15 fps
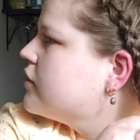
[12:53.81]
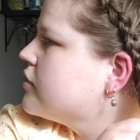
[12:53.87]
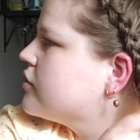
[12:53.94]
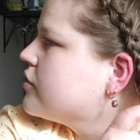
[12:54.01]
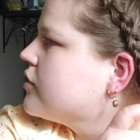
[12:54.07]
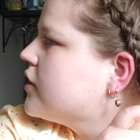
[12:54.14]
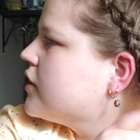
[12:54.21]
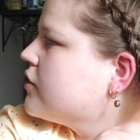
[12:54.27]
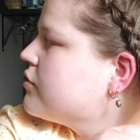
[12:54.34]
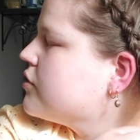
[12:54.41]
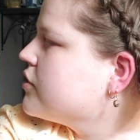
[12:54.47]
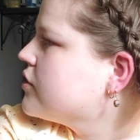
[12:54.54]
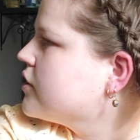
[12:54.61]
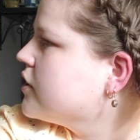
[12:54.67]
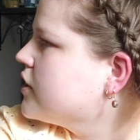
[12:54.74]
So now I'm
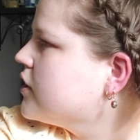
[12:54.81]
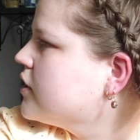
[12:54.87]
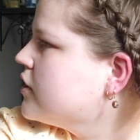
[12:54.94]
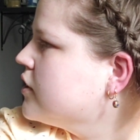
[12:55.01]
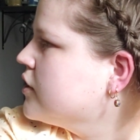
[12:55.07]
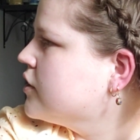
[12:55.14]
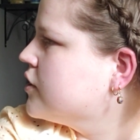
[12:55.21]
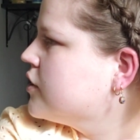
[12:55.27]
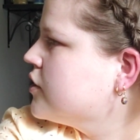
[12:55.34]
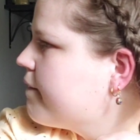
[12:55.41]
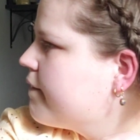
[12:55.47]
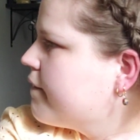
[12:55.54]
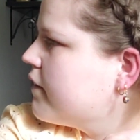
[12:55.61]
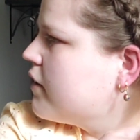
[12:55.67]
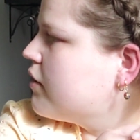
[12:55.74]
just gonna
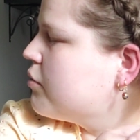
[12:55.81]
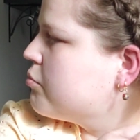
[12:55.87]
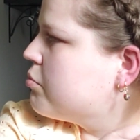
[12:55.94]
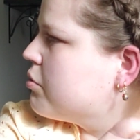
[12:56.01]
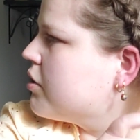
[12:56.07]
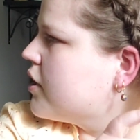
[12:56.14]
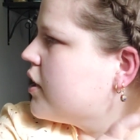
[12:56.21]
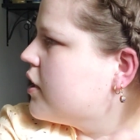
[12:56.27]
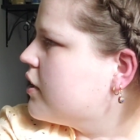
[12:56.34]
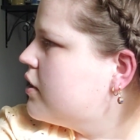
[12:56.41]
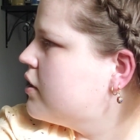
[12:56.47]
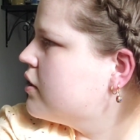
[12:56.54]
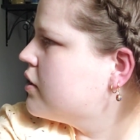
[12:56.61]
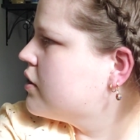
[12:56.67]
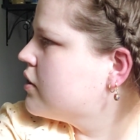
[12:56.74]
braid.
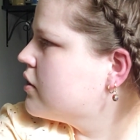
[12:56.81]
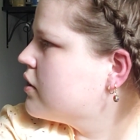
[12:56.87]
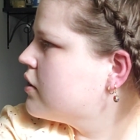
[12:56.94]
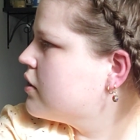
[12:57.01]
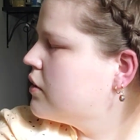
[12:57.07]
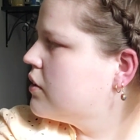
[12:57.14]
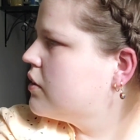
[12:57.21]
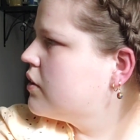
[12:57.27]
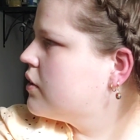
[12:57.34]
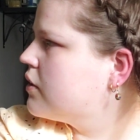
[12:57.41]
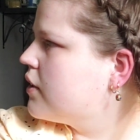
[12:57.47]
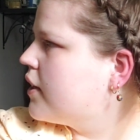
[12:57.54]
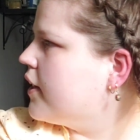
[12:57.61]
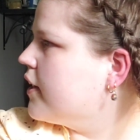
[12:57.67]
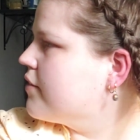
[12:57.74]

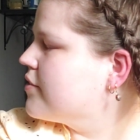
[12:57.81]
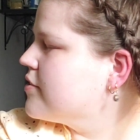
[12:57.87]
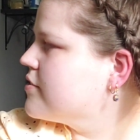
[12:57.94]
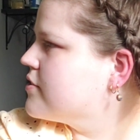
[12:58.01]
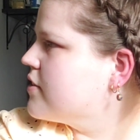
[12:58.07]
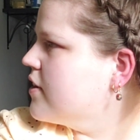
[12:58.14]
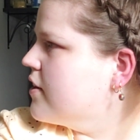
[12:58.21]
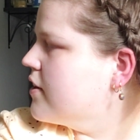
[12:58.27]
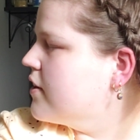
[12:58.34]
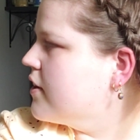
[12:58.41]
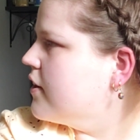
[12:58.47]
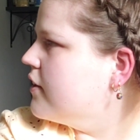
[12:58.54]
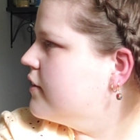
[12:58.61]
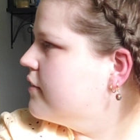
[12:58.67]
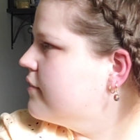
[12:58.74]
I haven't seen it
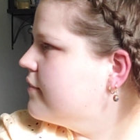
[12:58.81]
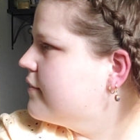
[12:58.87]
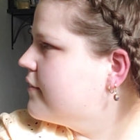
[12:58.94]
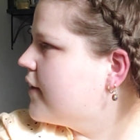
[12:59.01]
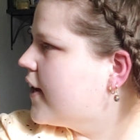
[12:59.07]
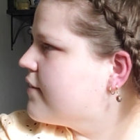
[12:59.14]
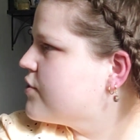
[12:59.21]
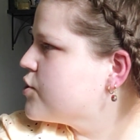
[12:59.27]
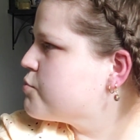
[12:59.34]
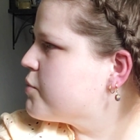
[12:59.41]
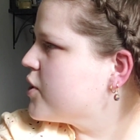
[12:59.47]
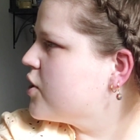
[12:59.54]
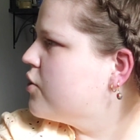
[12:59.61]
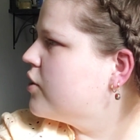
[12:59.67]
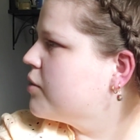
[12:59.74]
yet. I've just
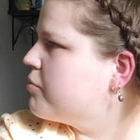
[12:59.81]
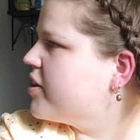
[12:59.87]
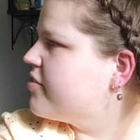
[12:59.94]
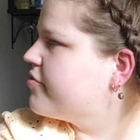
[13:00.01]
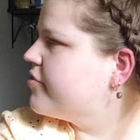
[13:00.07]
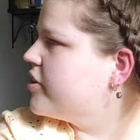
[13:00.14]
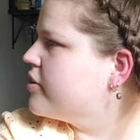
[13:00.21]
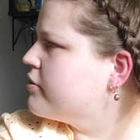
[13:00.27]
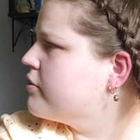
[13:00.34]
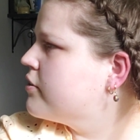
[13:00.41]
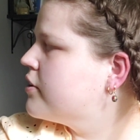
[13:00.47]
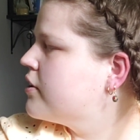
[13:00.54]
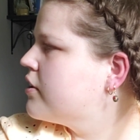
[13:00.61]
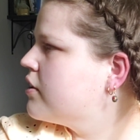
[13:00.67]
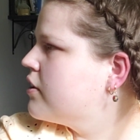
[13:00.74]
been going by feel.
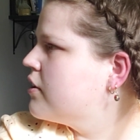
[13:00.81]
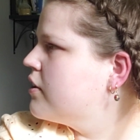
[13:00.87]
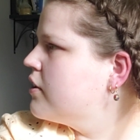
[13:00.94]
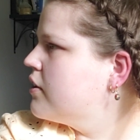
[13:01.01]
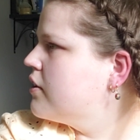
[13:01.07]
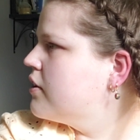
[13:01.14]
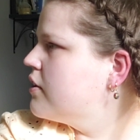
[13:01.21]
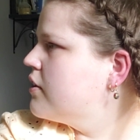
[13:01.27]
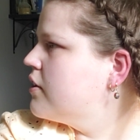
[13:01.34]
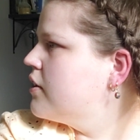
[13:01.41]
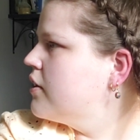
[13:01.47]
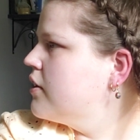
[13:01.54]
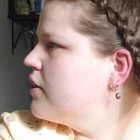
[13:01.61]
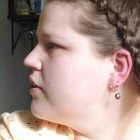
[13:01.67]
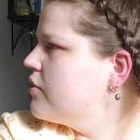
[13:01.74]

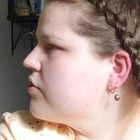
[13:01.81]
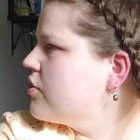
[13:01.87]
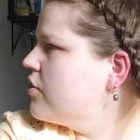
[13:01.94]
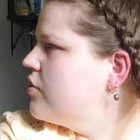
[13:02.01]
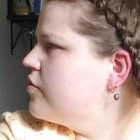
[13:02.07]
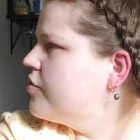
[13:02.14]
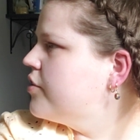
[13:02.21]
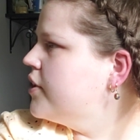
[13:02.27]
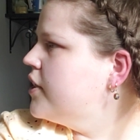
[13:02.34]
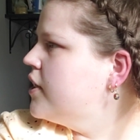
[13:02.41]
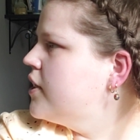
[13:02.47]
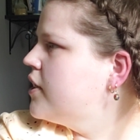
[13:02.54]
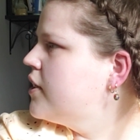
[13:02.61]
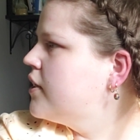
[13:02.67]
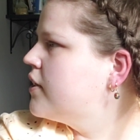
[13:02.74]
So
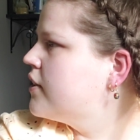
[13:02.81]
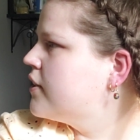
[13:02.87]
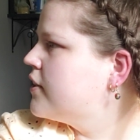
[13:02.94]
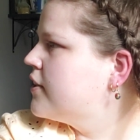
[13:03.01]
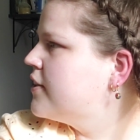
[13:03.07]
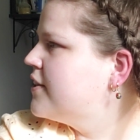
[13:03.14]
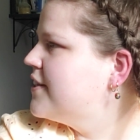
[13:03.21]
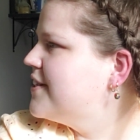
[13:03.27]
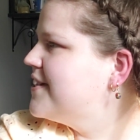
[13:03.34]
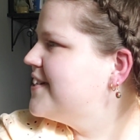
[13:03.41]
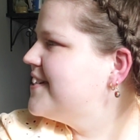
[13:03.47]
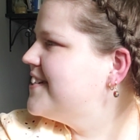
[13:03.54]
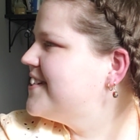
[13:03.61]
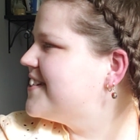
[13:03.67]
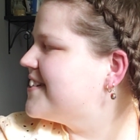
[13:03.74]
hopefully
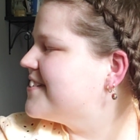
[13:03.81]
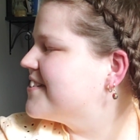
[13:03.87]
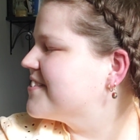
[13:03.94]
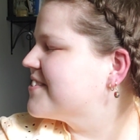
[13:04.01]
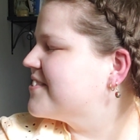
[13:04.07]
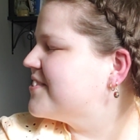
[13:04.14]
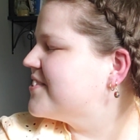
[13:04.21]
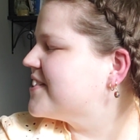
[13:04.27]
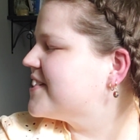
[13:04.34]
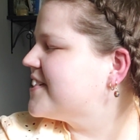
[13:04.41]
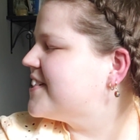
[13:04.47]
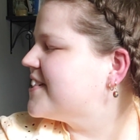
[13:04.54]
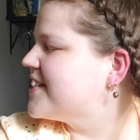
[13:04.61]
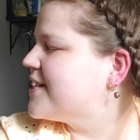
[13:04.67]
it doesn't look like